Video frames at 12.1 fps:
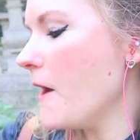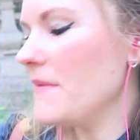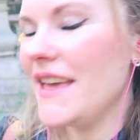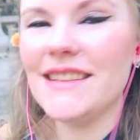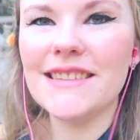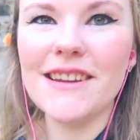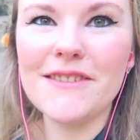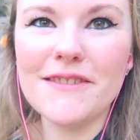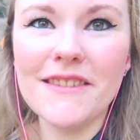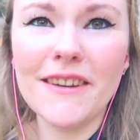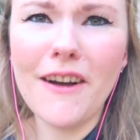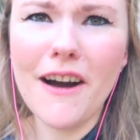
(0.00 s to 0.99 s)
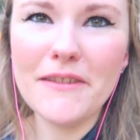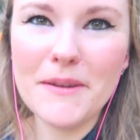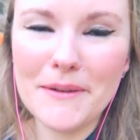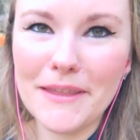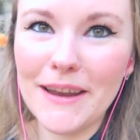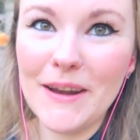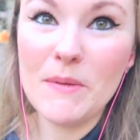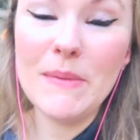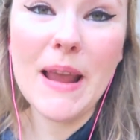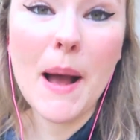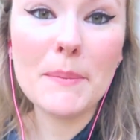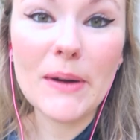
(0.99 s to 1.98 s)
It's under the Coffee with
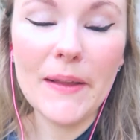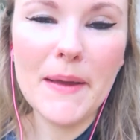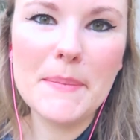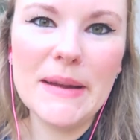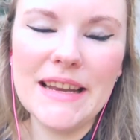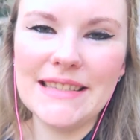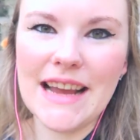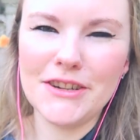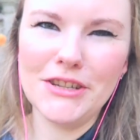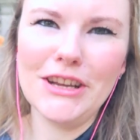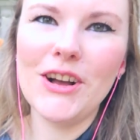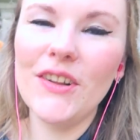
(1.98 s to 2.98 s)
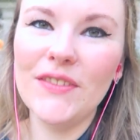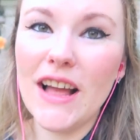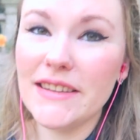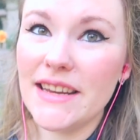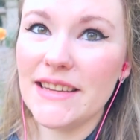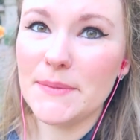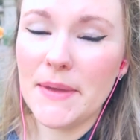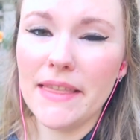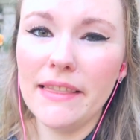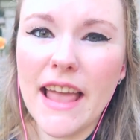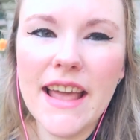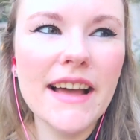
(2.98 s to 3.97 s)
Kenobi umbrella, but it's actually called Lattes
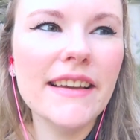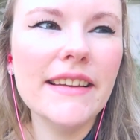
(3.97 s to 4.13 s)
with Leia.